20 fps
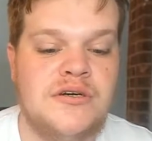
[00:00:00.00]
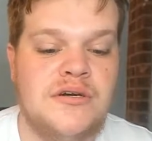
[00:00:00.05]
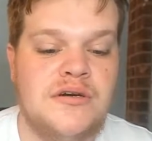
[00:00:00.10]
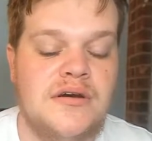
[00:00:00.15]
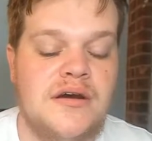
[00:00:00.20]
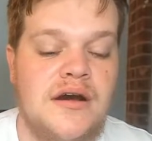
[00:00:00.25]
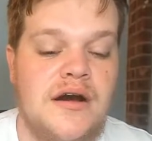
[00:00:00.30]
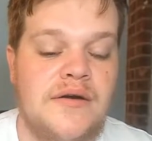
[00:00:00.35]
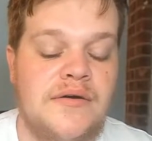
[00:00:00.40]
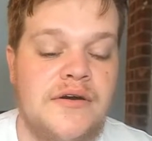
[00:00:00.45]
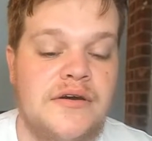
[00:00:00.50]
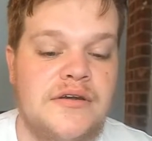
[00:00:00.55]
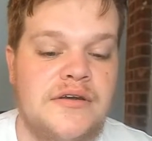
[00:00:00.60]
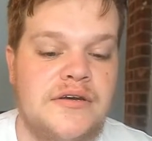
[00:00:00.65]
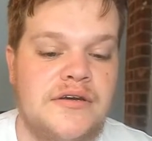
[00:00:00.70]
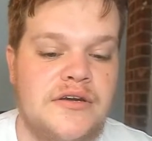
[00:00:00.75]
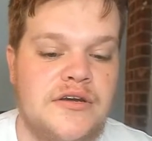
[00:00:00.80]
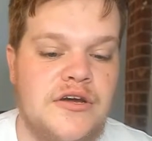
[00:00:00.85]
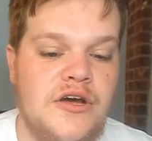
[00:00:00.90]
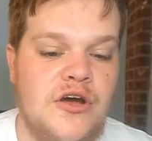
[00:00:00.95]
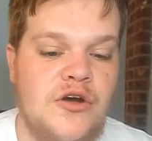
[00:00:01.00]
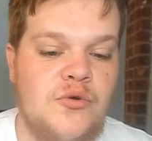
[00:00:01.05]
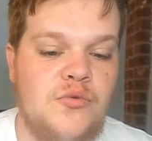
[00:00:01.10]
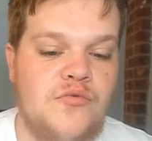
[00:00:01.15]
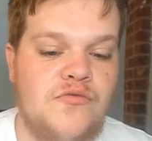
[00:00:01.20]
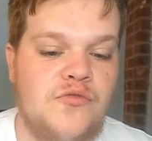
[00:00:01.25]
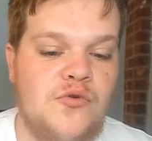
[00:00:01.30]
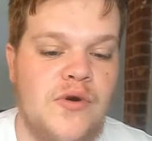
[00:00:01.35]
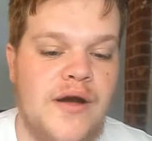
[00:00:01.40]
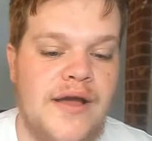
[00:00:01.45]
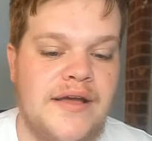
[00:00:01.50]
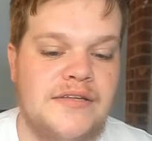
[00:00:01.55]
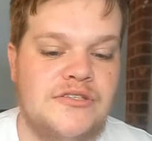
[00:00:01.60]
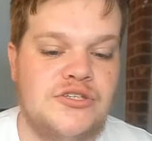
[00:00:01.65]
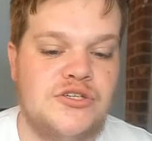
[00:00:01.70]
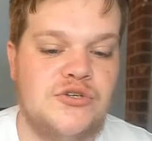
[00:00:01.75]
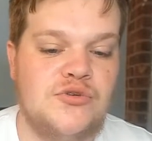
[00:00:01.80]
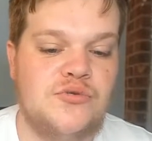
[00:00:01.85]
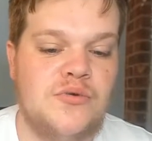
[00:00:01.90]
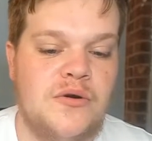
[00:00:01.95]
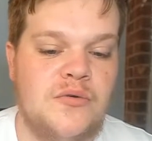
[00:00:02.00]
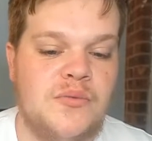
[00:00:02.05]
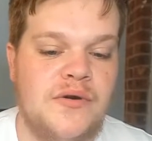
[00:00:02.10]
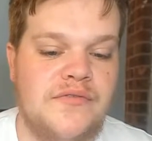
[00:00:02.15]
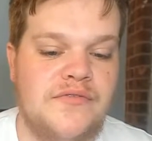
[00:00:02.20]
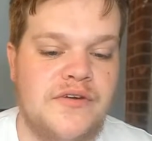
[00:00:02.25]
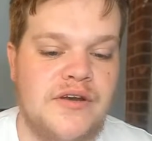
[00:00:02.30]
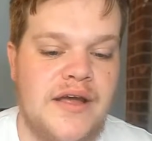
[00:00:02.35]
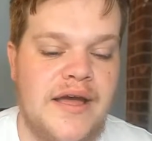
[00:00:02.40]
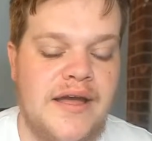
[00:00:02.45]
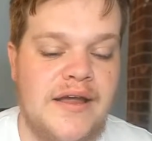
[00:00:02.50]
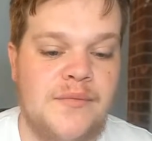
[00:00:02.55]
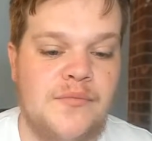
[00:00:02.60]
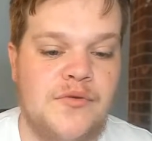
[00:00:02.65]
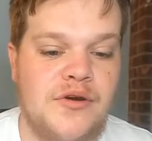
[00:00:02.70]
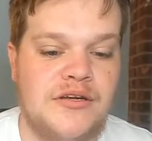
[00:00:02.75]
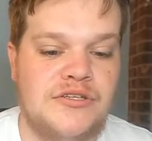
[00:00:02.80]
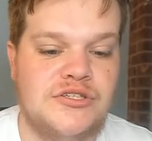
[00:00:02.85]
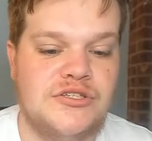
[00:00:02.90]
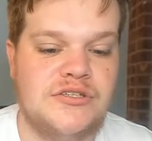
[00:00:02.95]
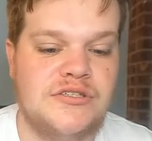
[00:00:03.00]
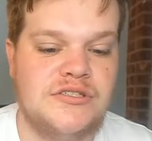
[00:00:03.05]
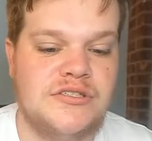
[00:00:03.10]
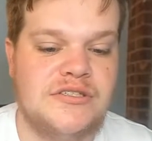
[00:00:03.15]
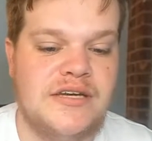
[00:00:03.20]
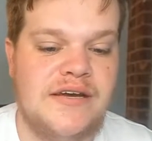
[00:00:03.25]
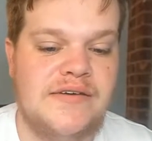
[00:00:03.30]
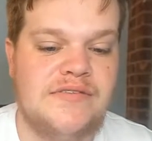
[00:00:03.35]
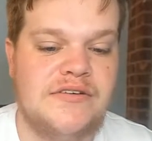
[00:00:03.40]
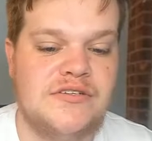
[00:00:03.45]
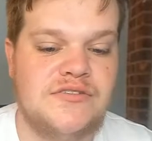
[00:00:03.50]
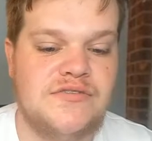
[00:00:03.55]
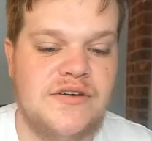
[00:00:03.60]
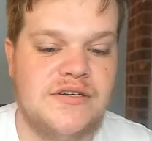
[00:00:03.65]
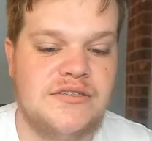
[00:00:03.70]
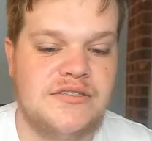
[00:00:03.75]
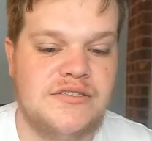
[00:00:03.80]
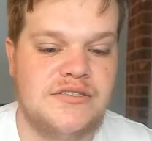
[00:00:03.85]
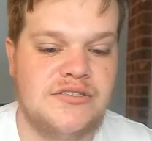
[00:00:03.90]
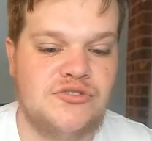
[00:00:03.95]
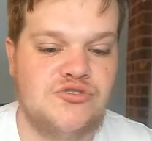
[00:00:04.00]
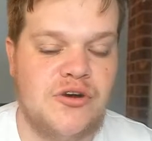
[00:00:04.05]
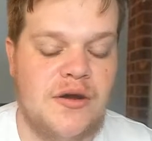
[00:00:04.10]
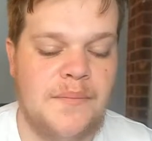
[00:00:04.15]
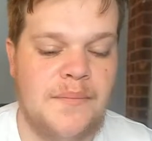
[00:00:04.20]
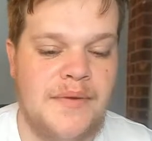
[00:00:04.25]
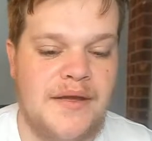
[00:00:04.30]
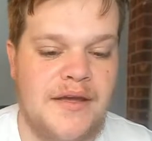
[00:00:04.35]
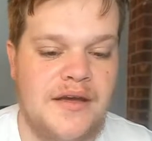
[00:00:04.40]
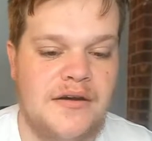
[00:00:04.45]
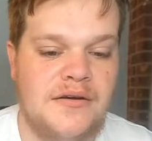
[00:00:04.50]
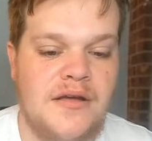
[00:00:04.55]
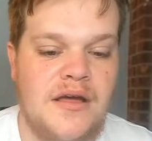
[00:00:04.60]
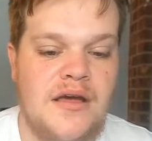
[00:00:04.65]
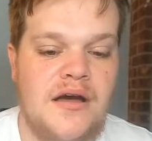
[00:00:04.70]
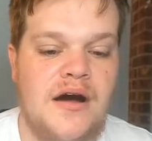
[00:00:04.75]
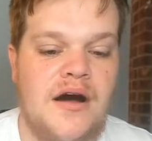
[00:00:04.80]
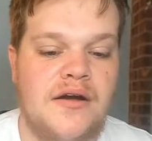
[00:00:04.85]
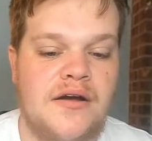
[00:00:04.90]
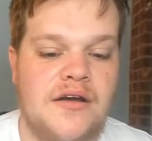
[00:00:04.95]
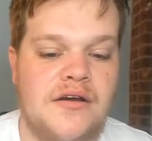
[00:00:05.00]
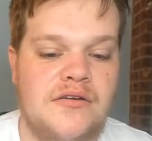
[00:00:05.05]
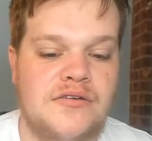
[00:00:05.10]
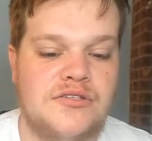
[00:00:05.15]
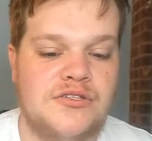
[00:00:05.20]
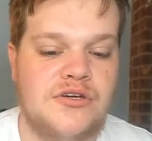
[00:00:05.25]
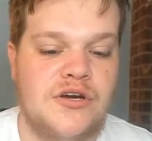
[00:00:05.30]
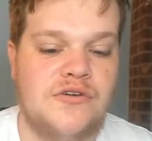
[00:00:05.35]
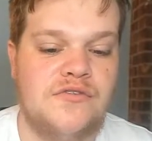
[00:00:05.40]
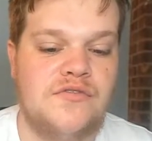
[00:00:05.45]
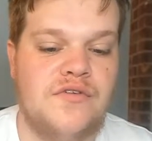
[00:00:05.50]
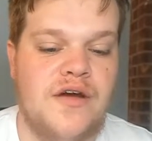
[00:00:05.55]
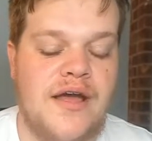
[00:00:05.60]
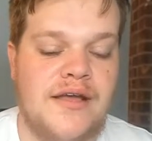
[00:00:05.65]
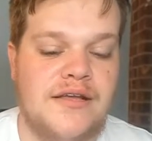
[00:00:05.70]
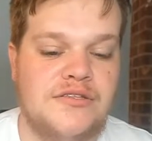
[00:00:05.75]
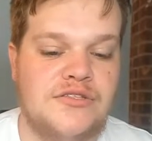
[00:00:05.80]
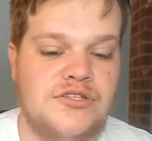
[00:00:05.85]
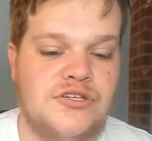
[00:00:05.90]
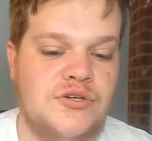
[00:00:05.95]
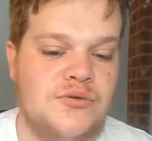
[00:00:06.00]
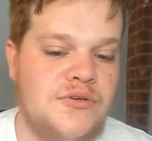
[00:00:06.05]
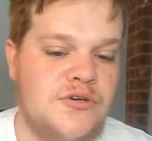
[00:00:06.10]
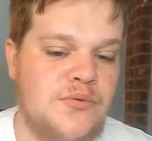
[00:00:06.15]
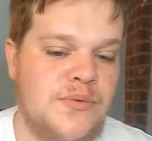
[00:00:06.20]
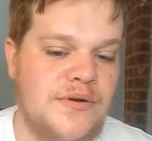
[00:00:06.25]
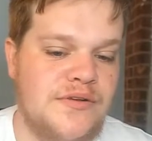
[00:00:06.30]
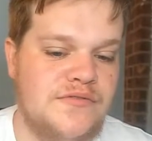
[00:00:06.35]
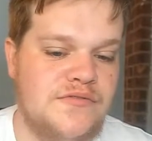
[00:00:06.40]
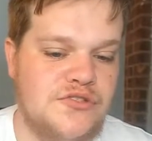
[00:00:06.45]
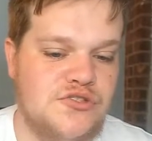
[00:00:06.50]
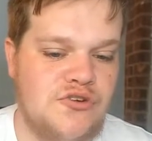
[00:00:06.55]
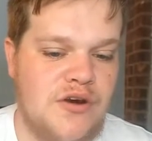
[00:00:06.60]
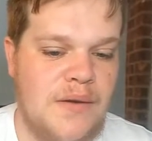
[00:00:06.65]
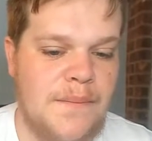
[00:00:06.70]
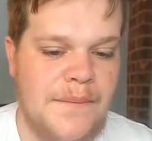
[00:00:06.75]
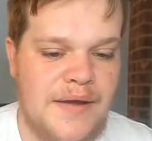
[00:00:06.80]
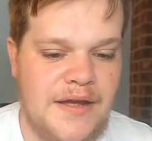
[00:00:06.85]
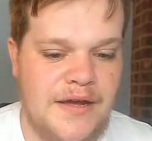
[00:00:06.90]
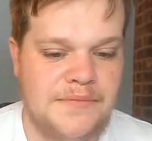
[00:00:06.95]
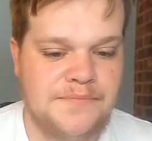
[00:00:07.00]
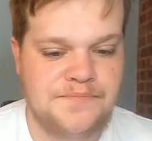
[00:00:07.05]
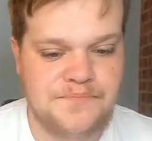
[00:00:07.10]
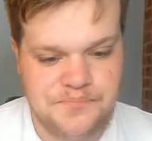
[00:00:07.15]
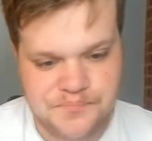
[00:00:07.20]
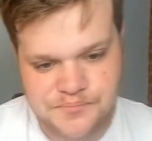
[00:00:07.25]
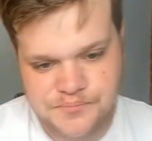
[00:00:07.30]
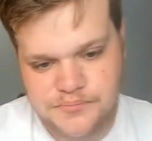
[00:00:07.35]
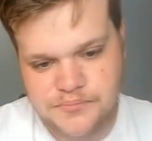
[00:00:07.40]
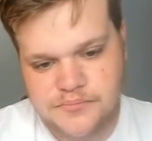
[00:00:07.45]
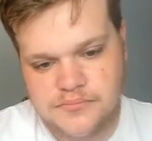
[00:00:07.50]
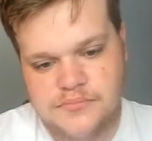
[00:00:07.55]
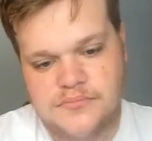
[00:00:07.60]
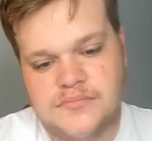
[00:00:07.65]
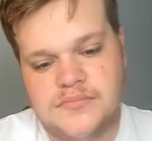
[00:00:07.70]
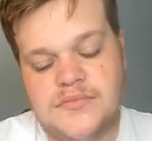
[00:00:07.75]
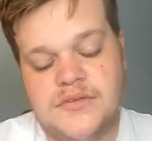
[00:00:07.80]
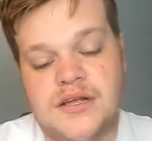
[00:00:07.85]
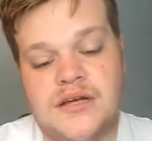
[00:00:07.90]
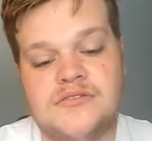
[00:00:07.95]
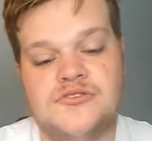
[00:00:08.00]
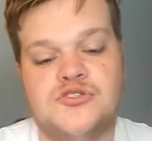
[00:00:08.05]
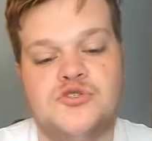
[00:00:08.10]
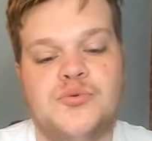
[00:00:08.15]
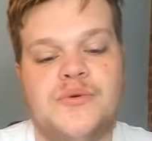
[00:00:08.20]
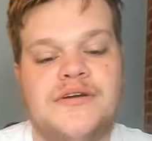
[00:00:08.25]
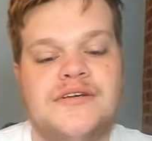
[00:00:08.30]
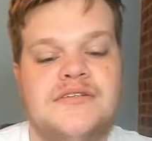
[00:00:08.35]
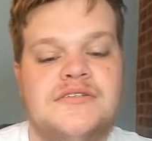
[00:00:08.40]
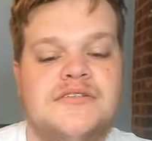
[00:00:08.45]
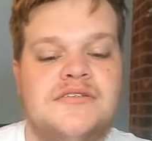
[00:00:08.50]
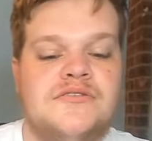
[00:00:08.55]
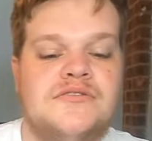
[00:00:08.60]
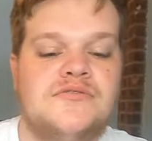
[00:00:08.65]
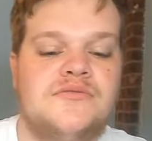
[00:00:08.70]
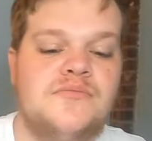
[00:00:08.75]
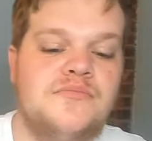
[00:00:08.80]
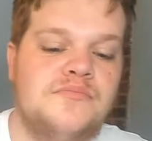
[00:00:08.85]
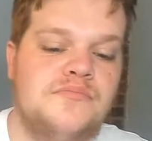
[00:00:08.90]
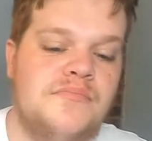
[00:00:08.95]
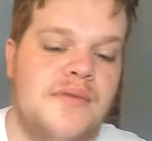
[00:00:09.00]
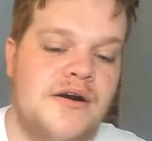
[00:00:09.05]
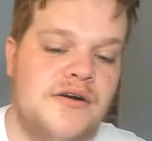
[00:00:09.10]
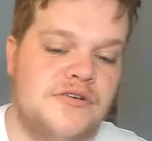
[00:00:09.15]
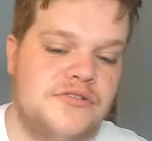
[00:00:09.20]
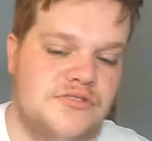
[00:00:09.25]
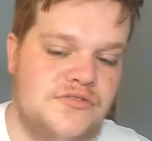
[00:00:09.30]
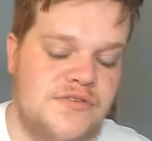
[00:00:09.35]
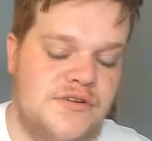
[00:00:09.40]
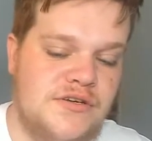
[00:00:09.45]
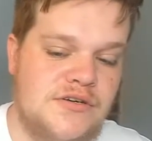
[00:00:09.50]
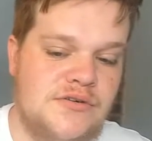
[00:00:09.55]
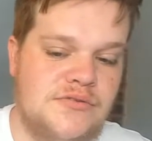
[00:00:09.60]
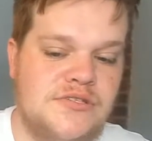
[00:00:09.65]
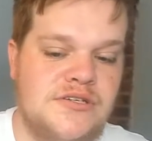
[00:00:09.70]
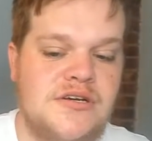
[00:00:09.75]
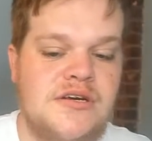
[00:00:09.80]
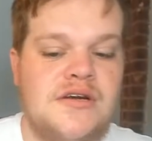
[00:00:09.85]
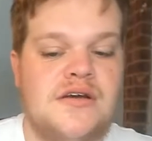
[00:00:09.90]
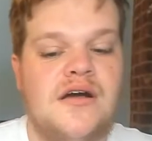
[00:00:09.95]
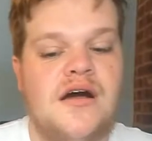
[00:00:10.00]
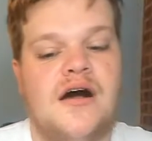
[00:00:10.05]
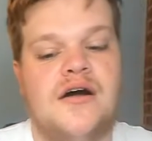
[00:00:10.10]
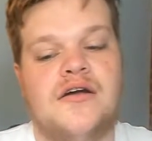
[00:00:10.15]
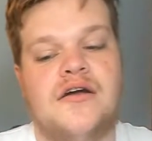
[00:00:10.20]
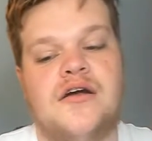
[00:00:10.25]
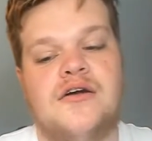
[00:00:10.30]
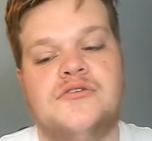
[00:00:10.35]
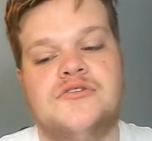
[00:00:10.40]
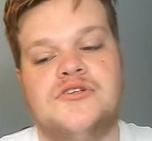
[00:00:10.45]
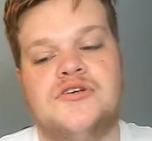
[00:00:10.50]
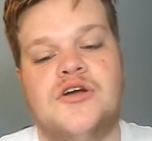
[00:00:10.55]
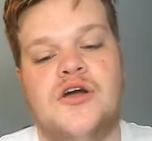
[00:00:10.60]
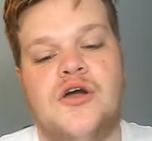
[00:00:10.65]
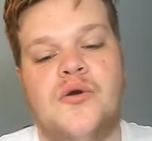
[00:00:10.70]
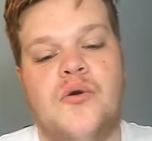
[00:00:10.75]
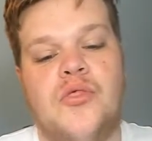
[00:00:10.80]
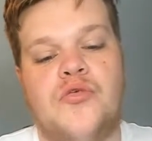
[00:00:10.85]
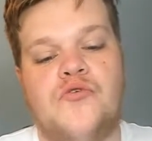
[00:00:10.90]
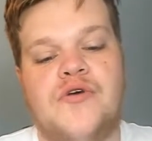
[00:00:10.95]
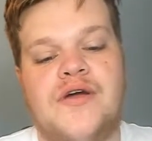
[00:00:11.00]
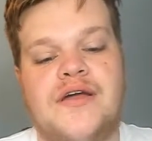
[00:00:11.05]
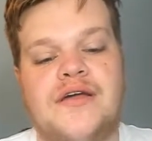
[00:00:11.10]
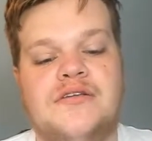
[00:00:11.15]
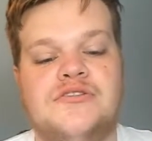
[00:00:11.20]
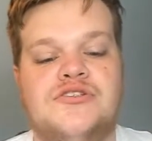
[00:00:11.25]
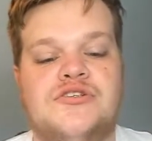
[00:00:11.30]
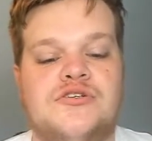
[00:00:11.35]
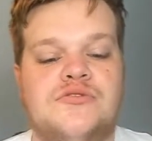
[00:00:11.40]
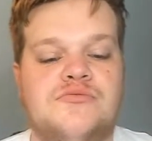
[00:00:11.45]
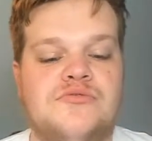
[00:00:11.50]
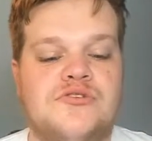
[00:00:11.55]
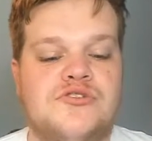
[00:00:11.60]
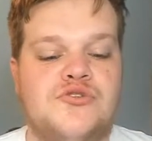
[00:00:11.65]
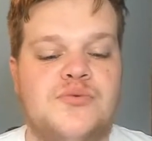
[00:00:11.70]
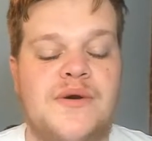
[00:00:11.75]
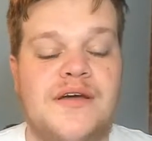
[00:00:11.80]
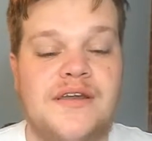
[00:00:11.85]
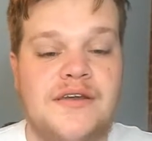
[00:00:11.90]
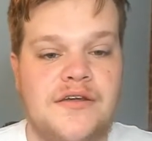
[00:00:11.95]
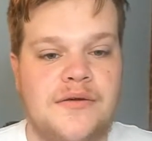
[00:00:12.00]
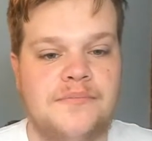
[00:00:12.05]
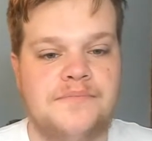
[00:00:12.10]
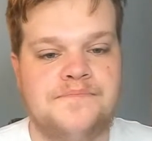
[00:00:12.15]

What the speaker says: I'm going to go for a 2-1 win for Cambridge. Stevenage versus Tranmere. I'm going to go for a 2-0 win for Tranmere. And Swindon Macclesfield. I'm going to go 3-2 to Swindon.